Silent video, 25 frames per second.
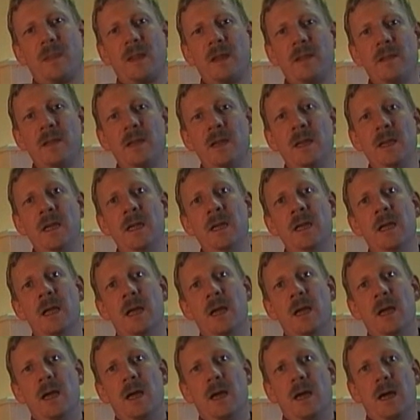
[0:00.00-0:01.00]
the
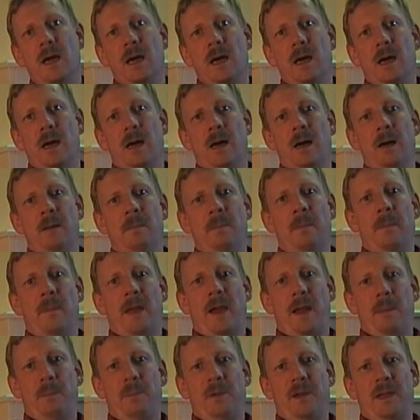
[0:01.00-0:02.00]

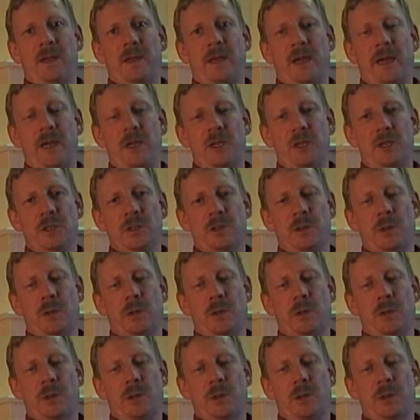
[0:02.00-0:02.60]
application